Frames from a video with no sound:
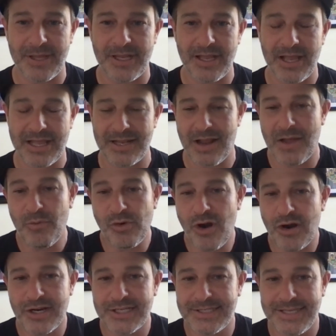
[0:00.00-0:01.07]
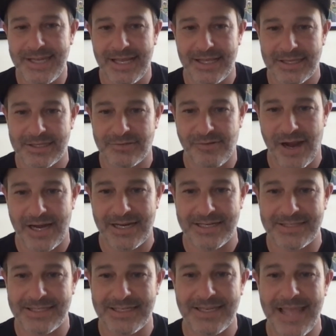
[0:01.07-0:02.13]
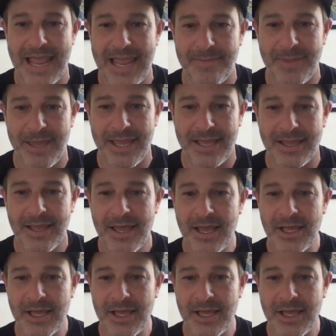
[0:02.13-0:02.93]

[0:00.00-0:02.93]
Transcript: and we're already seeing this, right? It's in gaming.